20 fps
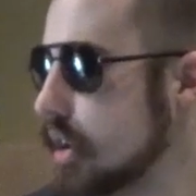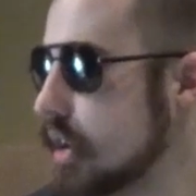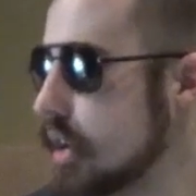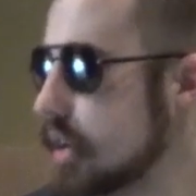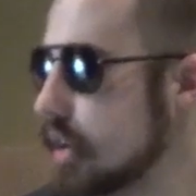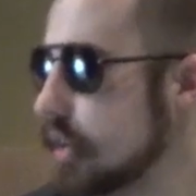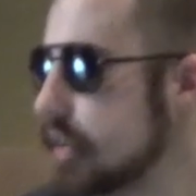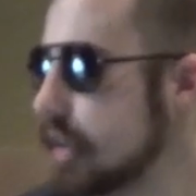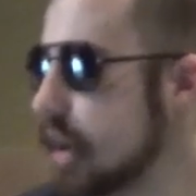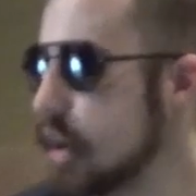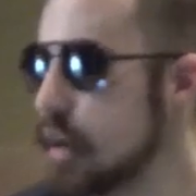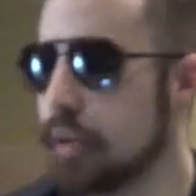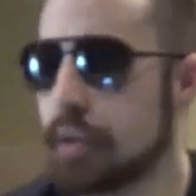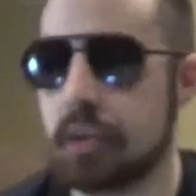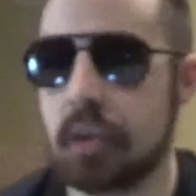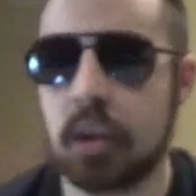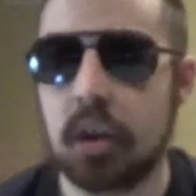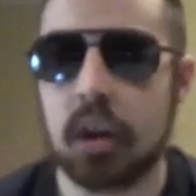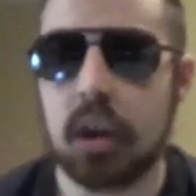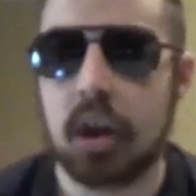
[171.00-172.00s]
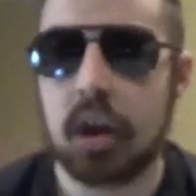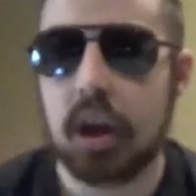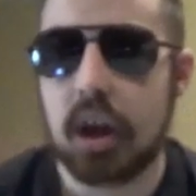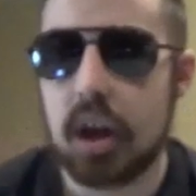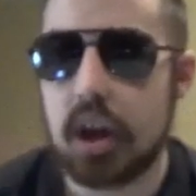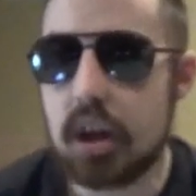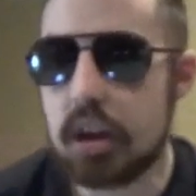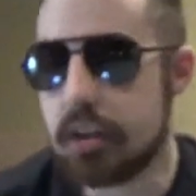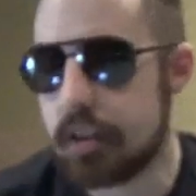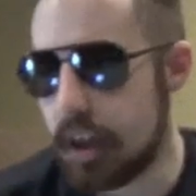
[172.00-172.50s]
So
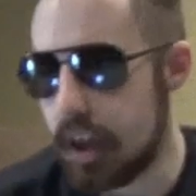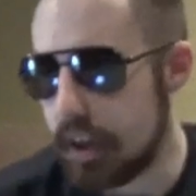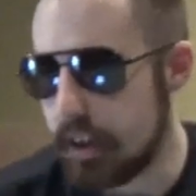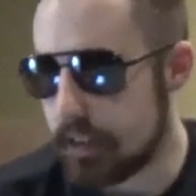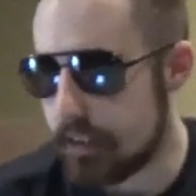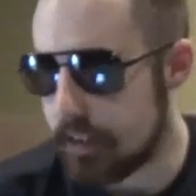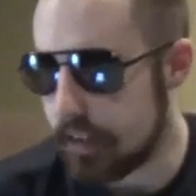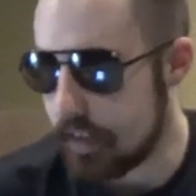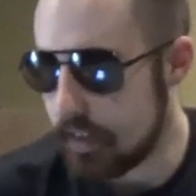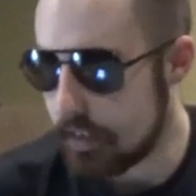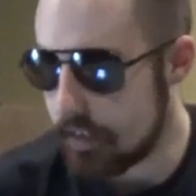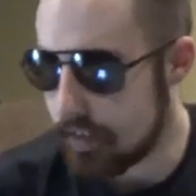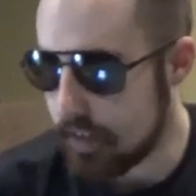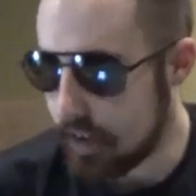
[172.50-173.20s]
he takes his